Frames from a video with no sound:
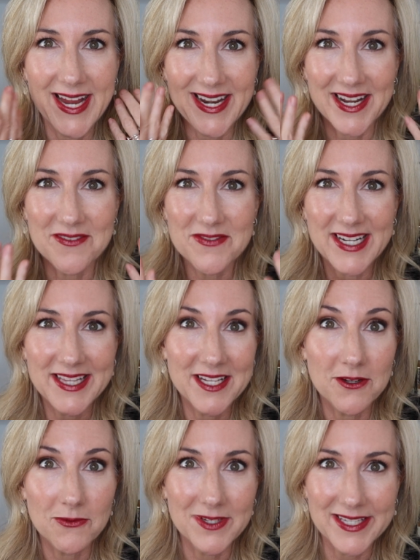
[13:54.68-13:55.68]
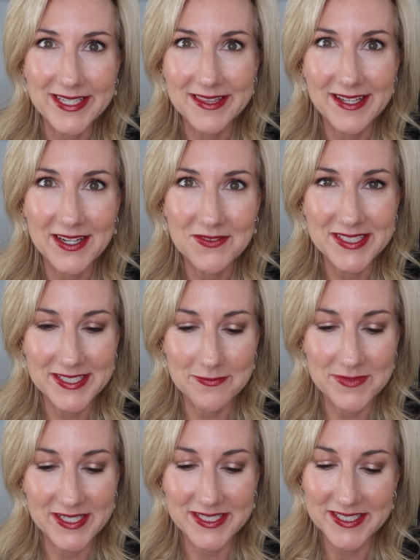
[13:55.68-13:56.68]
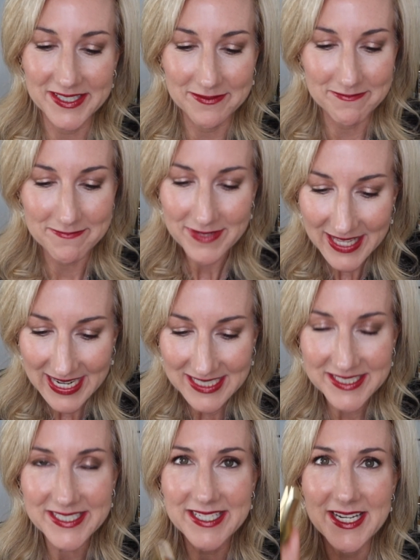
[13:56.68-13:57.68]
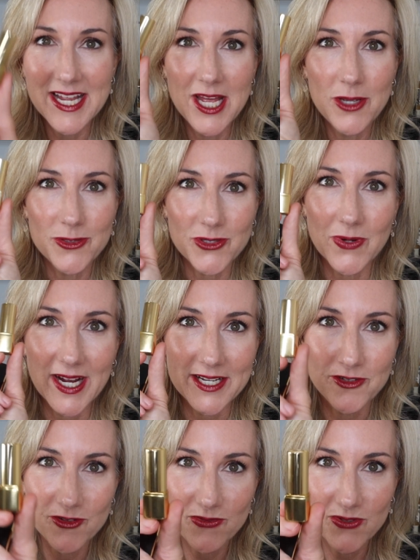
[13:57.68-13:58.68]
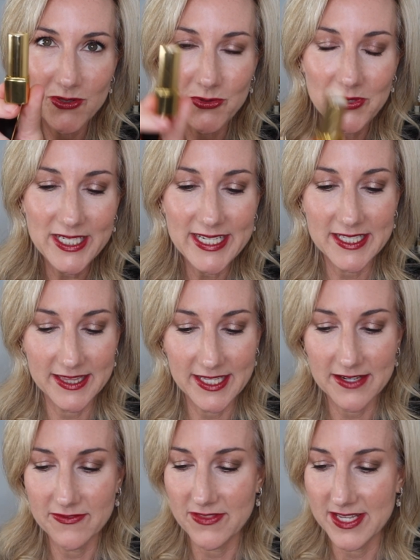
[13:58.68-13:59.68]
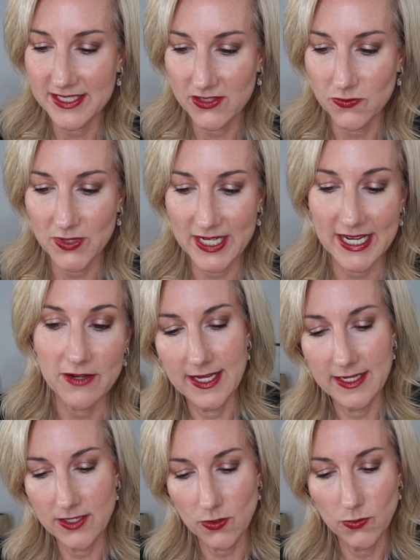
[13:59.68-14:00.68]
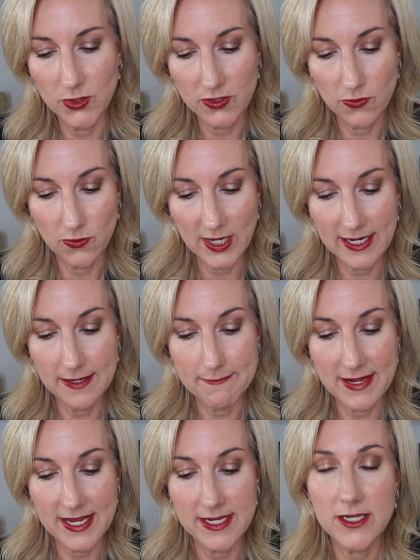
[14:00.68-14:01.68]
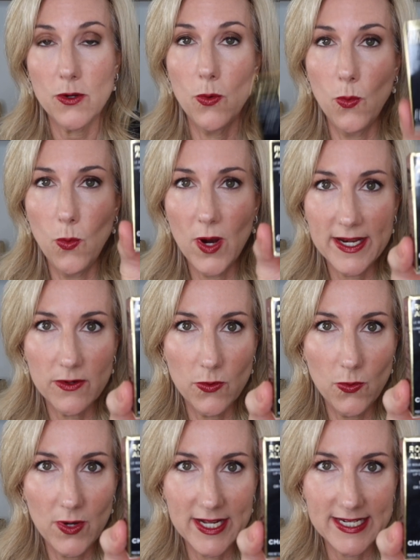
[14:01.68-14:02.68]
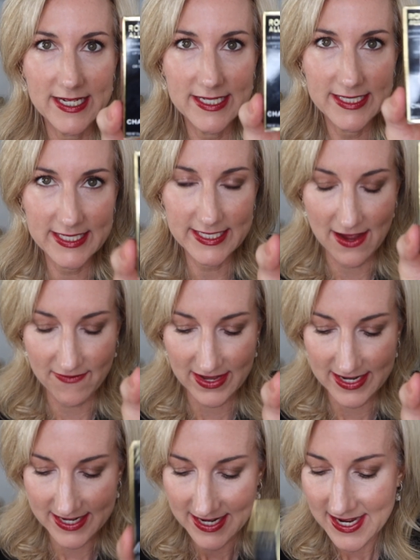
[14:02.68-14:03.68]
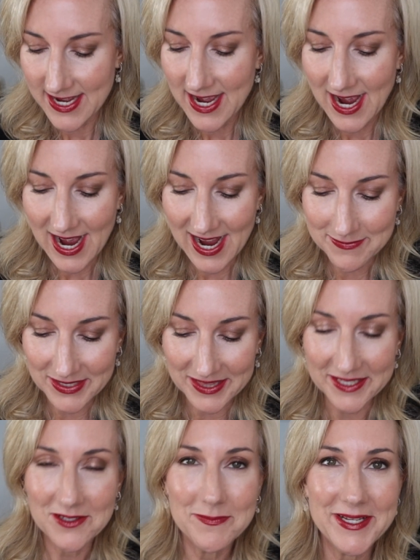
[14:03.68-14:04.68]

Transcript: and I find that it really livens up the complexion. So I truly love this one and would recommend 117. I'm a little